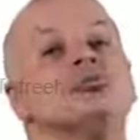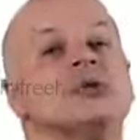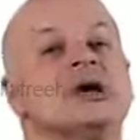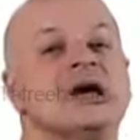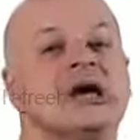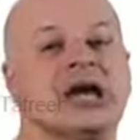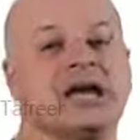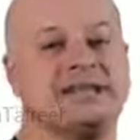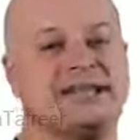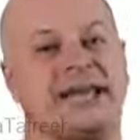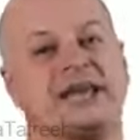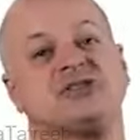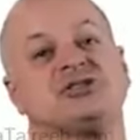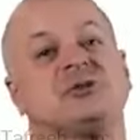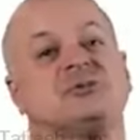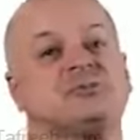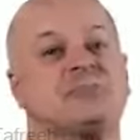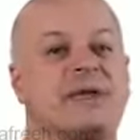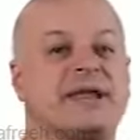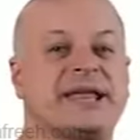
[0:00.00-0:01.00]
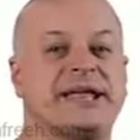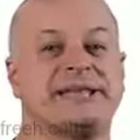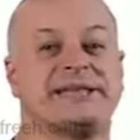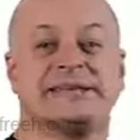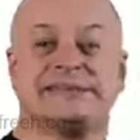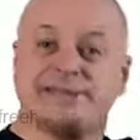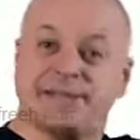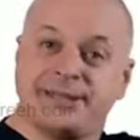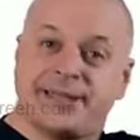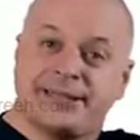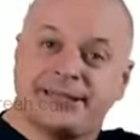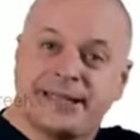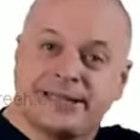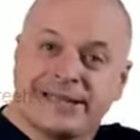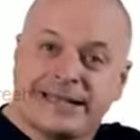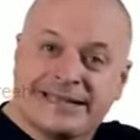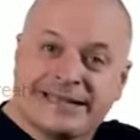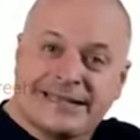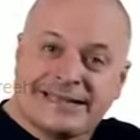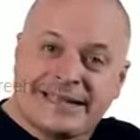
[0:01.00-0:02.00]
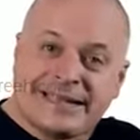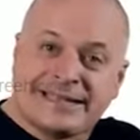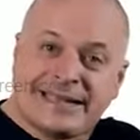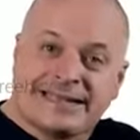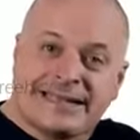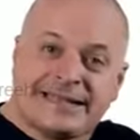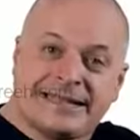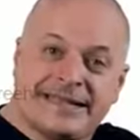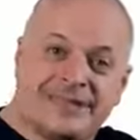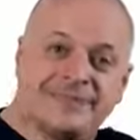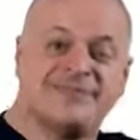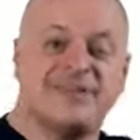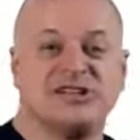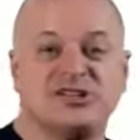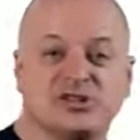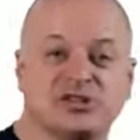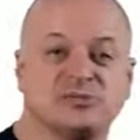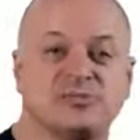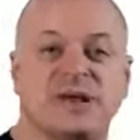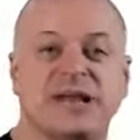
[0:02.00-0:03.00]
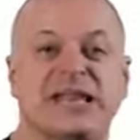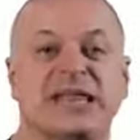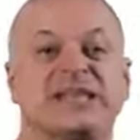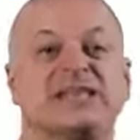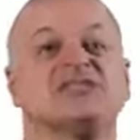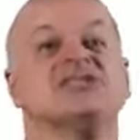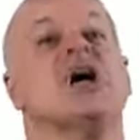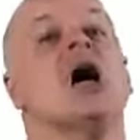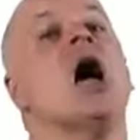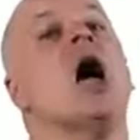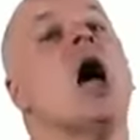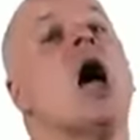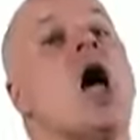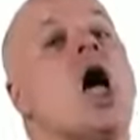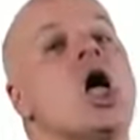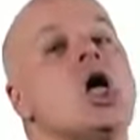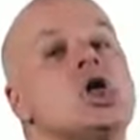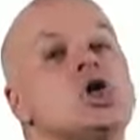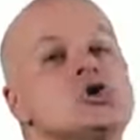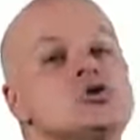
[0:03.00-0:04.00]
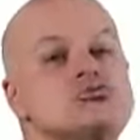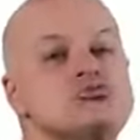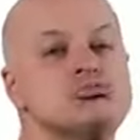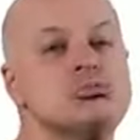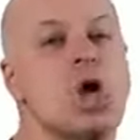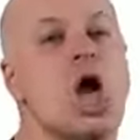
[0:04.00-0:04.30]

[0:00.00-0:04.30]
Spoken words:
the atrium's beating like this, and the ventricle's beating like this. And